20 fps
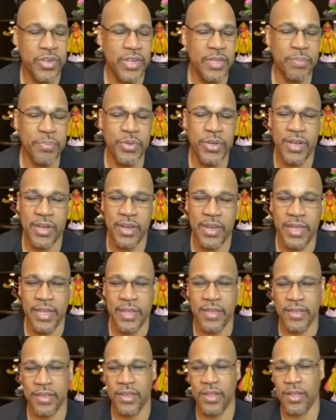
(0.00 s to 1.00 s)
put a
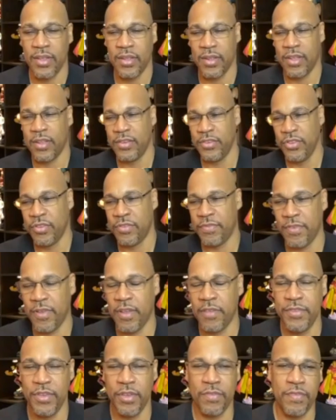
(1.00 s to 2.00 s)
link uh, on your
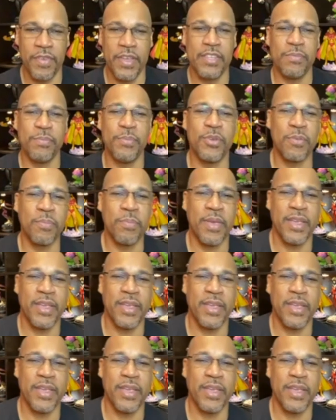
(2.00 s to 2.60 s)
of your Facebook